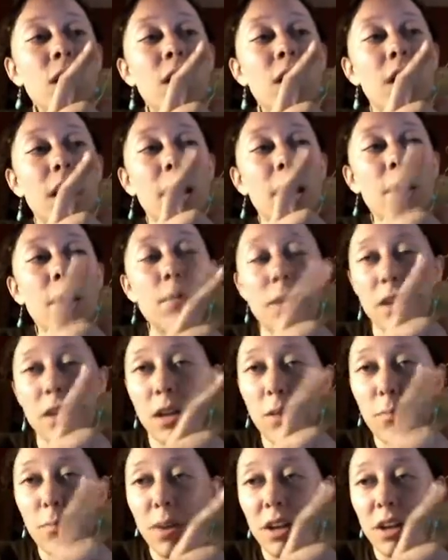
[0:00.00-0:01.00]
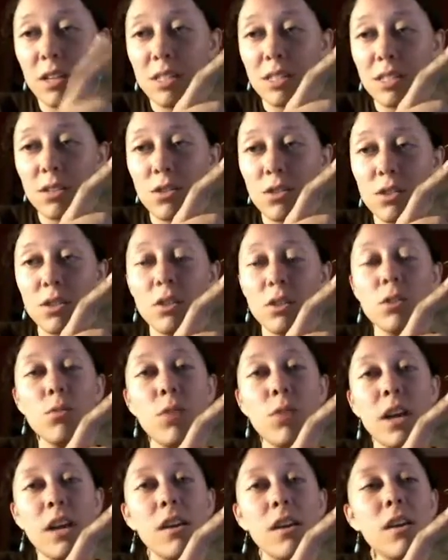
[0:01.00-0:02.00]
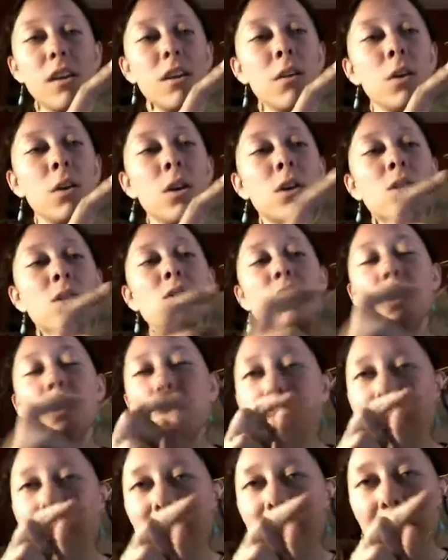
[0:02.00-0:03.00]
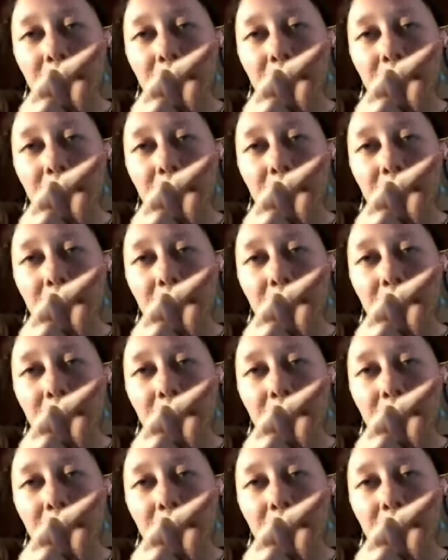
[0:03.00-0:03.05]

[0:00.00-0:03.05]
in comparison to your ring, so you might have